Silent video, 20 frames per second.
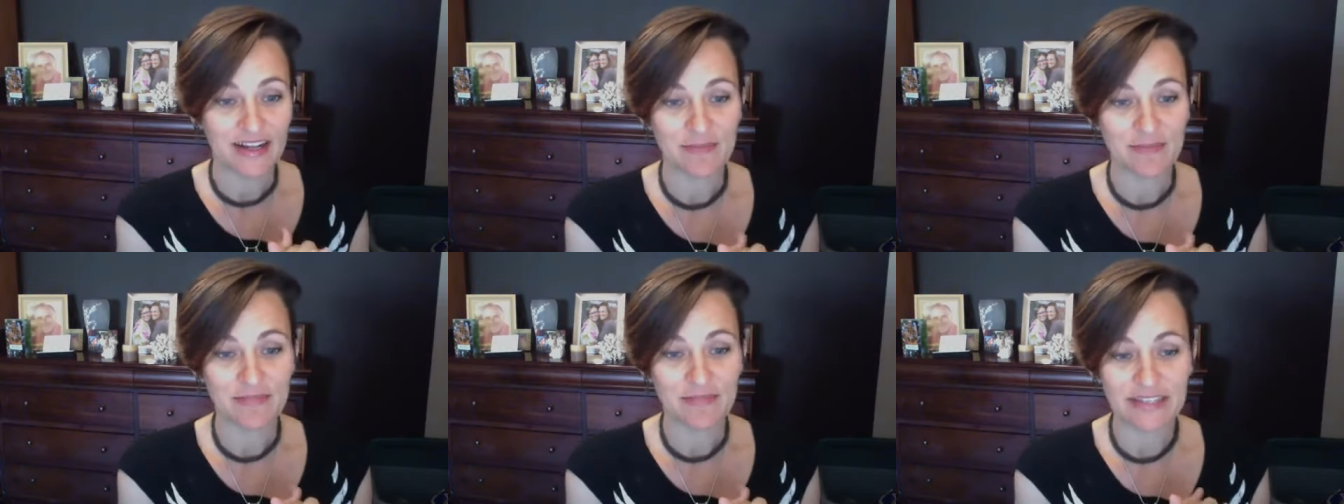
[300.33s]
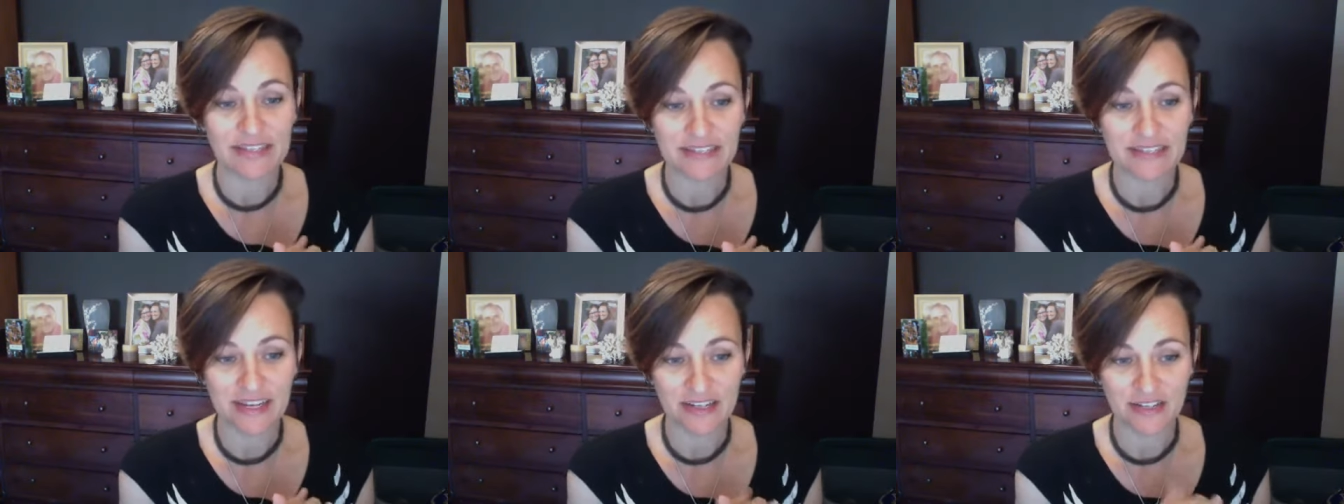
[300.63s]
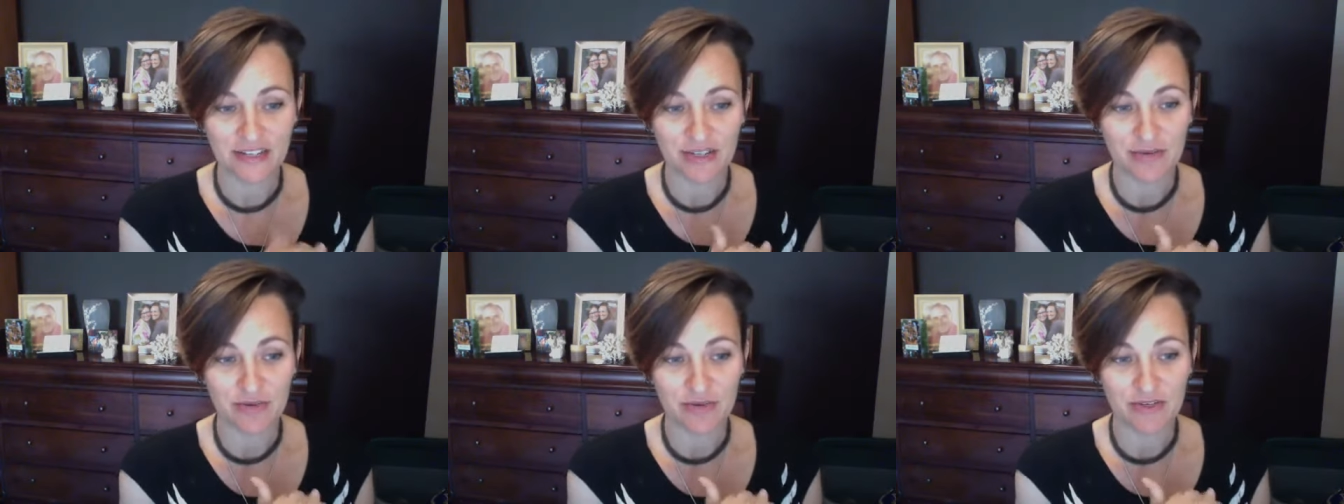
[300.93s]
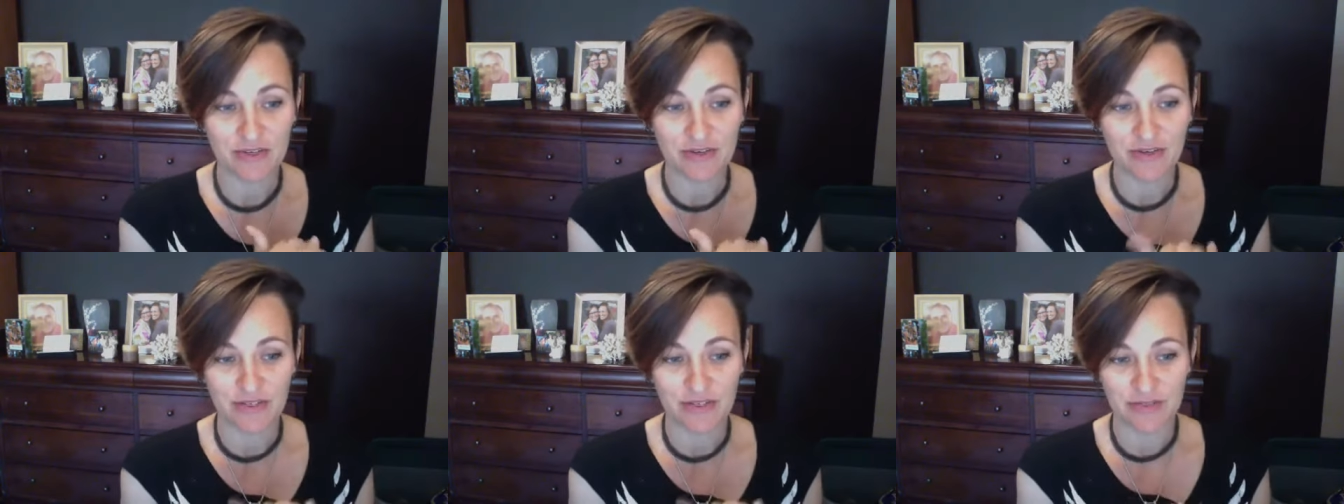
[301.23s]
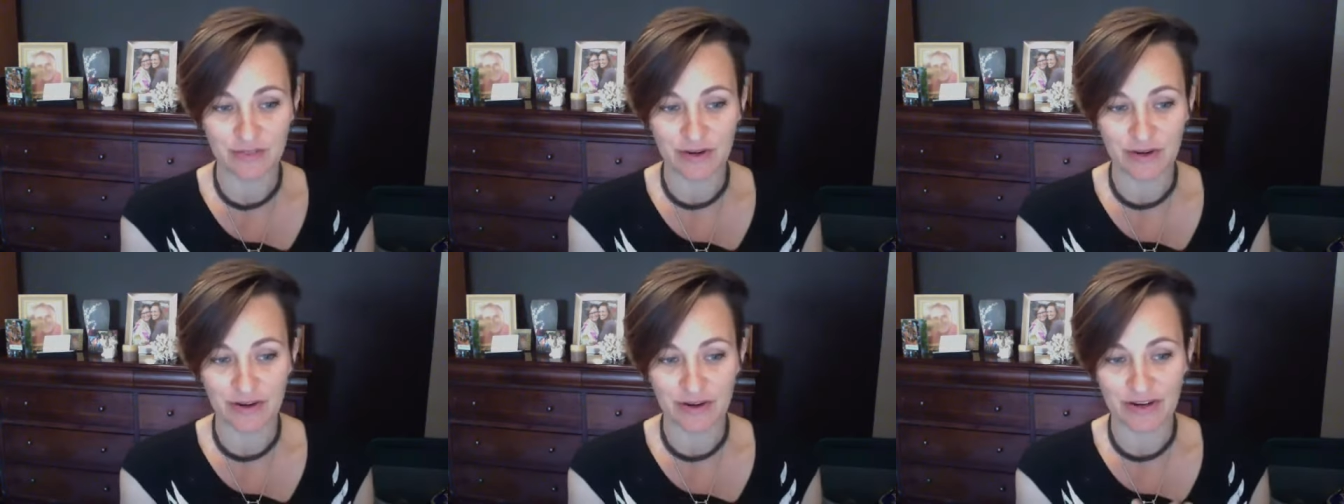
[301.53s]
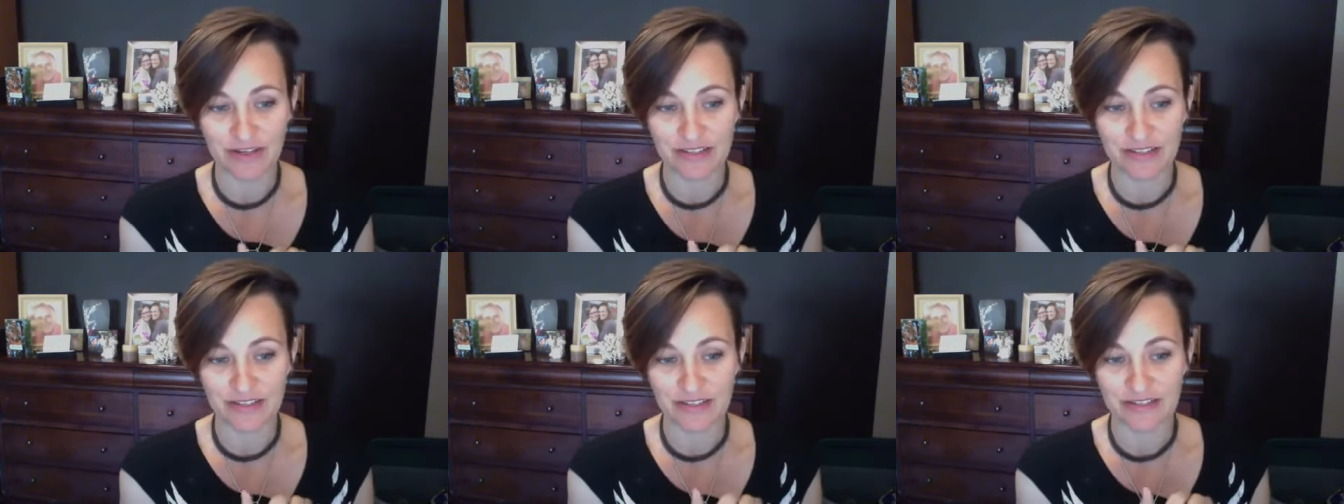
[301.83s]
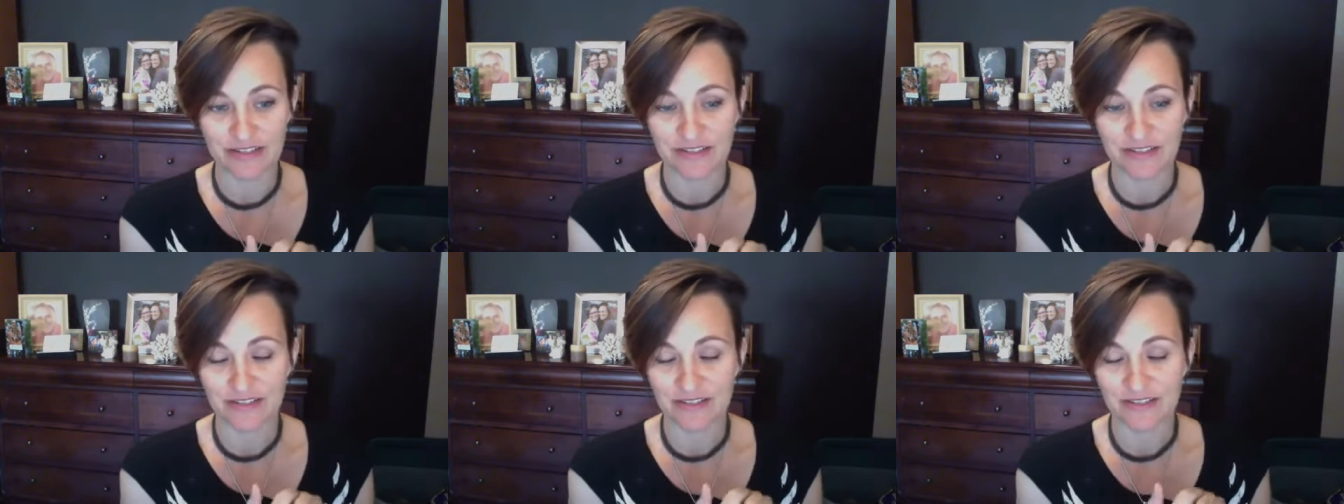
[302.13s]
that's actually when you experience
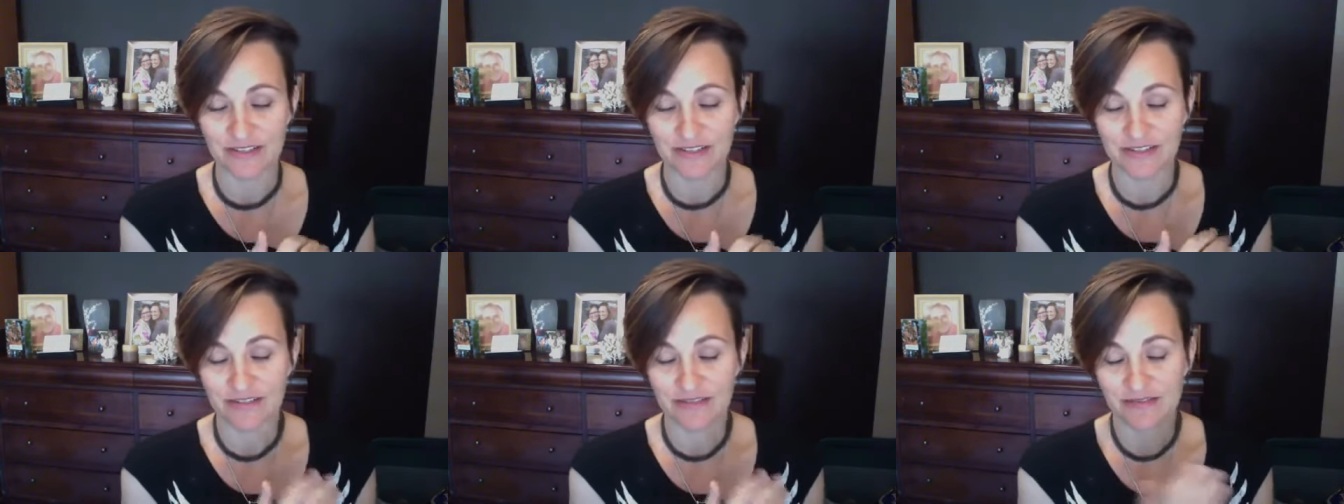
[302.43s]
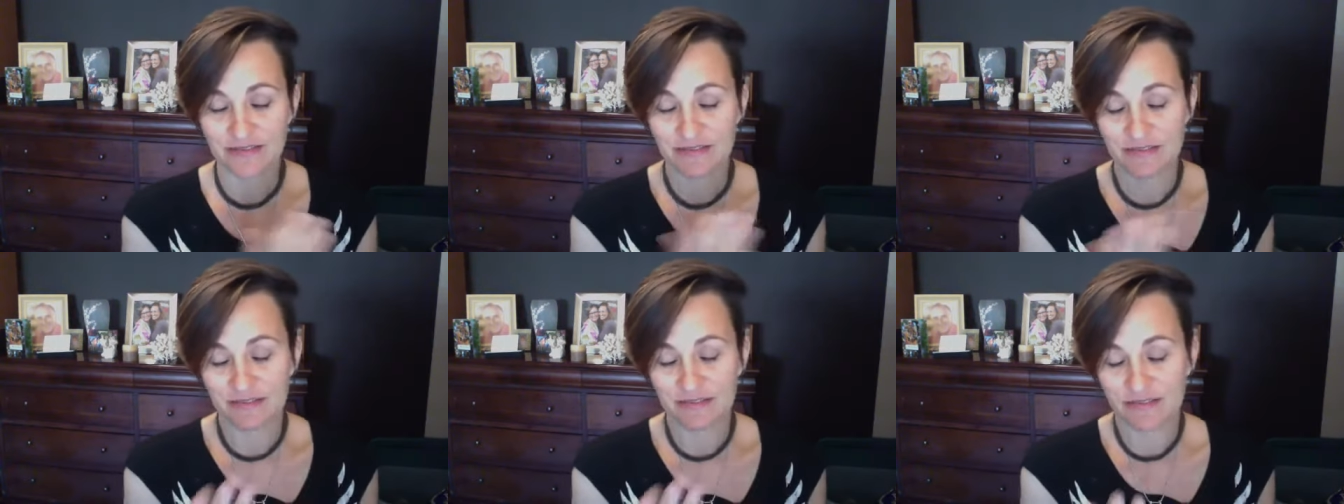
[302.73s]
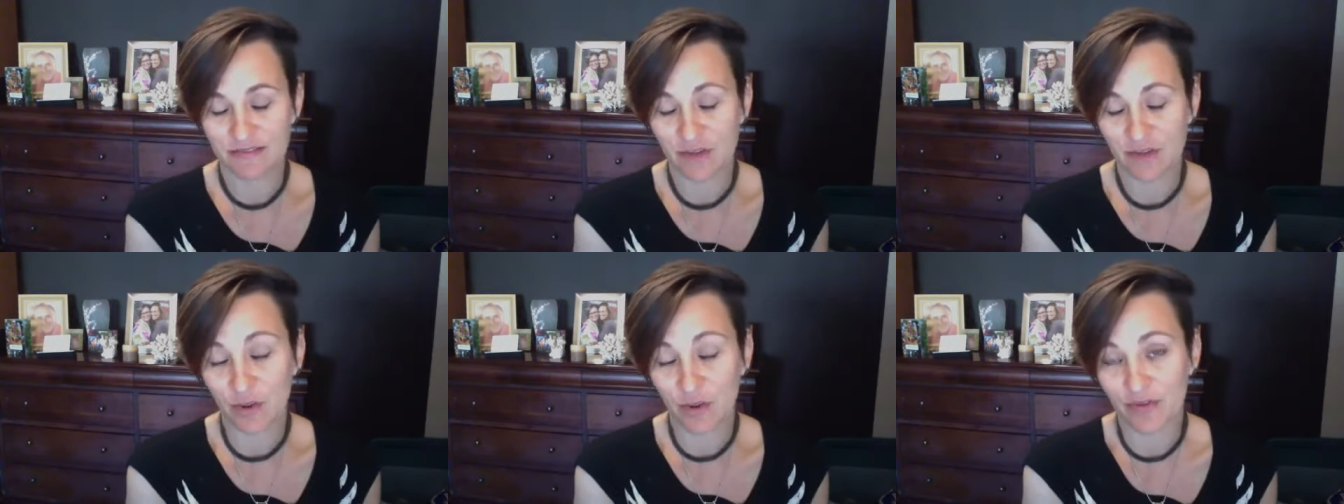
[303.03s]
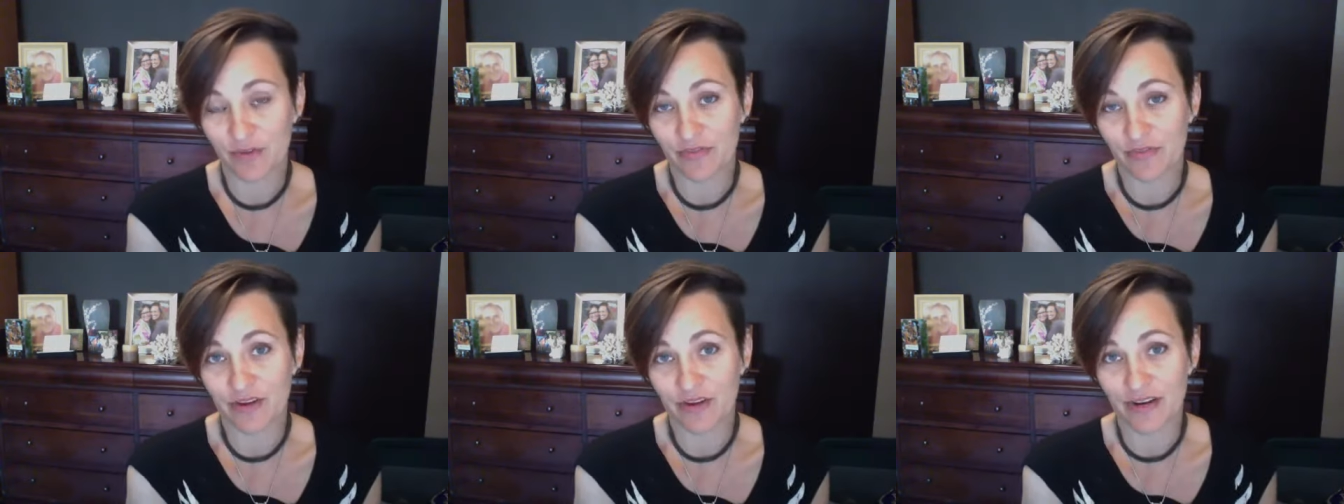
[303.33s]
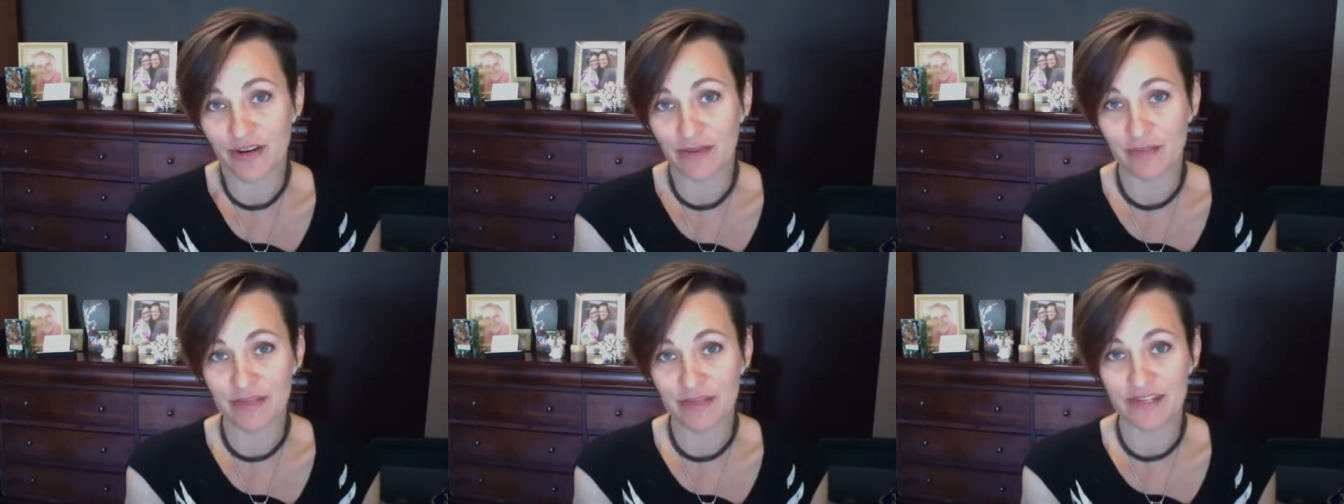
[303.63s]
total freedom, because